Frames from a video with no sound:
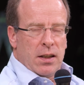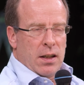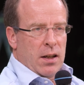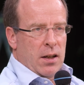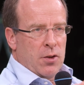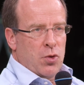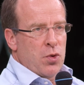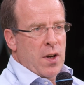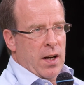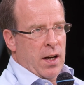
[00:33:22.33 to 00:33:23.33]

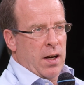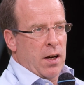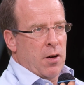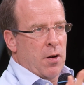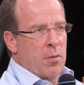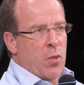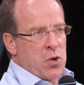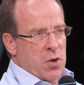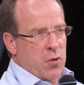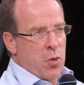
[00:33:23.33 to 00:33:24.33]
Today,
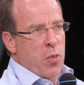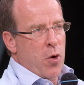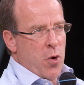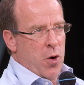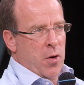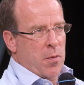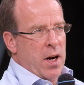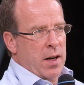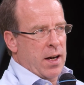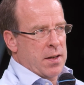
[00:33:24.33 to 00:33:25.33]
most of the power
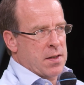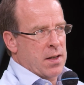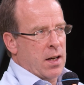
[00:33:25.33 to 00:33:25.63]
markets